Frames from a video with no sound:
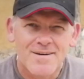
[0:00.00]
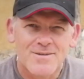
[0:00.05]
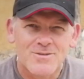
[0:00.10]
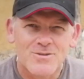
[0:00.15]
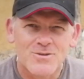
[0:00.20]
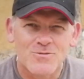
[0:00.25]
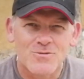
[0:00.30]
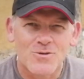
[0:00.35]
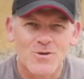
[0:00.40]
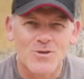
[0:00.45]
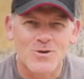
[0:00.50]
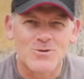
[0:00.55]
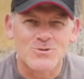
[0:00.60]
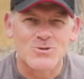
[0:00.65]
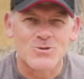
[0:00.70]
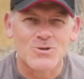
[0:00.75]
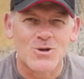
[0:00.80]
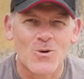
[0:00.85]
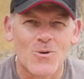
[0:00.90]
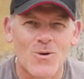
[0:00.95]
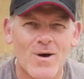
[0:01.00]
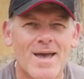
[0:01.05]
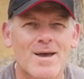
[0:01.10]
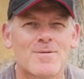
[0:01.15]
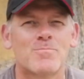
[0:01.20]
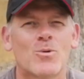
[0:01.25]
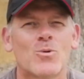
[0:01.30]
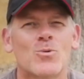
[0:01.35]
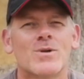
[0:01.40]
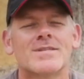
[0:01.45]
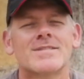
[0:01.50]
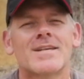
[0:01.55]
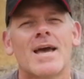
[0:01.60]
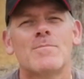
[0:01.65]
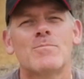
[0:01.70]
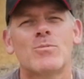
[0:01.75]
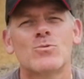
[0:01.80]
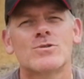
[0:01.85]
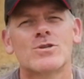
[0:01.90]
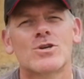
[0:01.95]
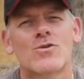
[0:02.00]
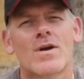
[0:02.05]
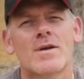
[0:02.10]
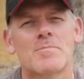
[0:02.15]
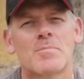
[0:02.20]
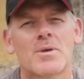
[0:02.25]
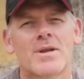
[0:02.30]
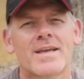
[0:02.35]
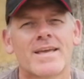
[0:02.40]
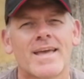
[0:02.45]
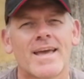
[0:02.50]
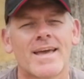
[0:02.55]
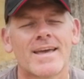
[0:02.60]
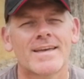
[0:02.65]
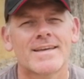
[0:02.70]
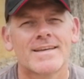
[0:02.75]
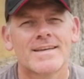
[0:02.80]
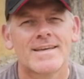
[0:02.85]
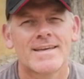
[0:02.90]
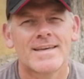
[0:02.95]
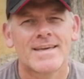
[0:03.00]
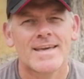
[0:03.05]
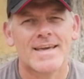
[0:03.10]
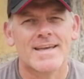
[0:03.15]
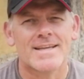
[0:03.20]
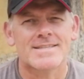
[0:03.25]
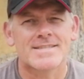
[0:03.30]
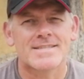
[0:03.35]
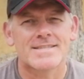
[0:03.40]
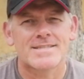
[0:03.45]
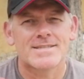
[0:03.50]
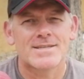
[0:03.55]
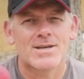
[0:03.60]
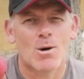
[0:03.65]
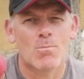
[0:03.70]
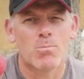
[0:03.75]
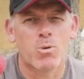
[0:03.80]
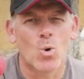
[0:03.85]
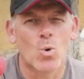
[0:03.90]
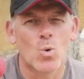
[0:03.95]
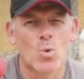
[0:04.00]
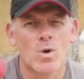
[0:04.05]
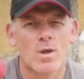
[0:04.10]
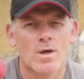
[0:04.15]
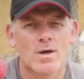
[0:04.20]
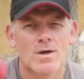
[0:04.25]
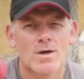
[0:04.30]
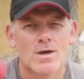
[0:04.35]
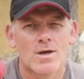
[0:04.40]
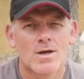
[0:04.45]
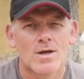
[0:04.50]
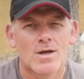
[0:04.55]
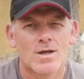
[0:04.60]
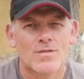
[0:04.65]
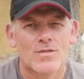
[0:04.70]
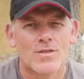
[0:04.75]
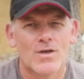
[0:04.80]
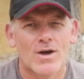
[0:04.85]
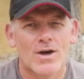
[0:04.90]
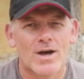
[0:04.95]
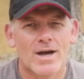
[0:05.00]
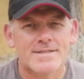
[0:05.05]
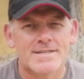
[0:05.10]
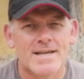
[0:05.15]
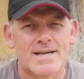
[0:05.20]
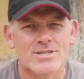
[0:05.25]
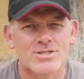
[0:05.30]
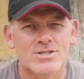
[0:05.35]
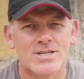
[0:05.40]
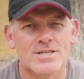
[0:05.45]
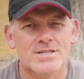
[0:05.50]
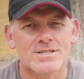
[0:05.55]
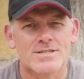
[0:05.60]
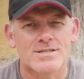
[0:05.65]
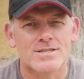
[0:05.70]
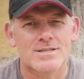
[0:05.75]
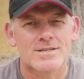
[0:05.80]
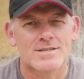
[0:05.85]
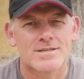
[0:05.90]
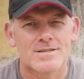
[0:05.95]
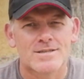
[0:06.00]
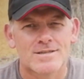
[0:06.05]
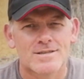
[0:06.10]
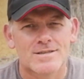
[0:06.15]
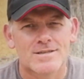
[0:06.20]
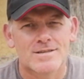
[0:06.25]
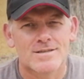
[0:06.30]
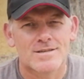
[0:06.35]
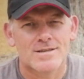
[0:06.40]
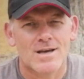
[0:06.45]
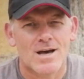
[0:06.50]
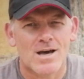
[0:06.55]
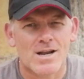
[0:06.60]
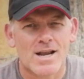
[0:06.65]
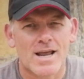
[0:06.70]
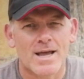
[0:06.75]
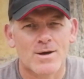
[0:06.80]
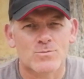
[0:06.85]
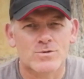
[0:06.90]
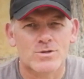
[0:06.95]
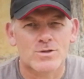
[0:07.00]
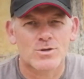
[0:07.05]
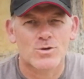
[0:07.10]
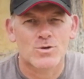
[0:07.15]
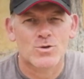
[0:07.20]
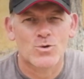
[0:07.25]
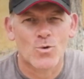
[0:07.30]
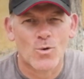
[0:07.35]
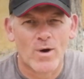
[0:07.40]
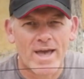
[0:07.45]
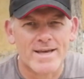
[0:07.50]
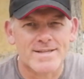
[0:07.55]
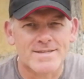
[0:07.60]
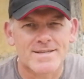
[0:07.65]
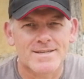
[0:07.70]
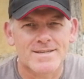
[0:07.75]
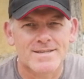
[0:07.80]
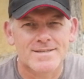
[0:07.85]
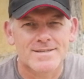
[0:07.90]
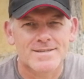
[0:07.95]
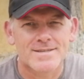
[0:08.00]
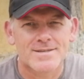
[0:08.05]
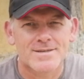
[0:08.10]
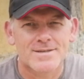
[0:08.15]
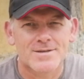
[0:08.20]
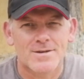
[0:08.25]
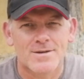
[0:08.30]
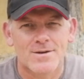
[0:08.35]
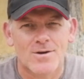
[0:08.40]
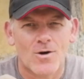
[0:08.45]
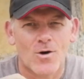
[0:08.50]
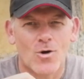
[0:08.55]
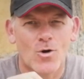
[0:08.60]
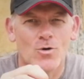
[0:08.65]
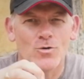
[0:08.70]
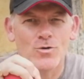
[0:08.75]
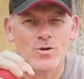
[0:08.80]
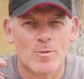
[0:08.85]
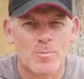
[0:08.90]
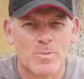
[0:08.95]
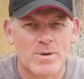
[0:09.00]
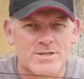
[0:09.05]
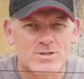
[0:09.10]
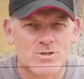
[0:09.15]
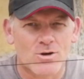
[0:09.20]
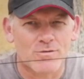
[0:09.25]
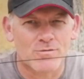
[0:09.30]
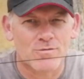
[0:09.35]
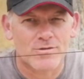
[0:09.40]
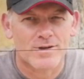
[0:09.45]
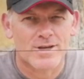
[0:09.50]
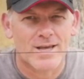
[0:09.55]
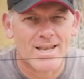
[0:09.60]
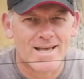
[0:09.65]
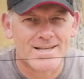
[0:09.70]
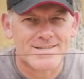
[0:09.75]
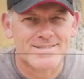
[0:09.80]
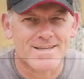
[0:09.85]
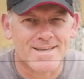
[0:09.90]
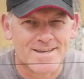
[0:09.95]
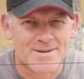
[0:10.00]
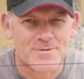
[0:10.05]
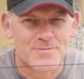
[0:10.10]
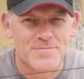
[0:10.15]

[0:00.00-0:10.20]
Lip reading: And for those of you who know what a headball is a great bit of kit. It's a ball that attaches around your head on a piece of elastic.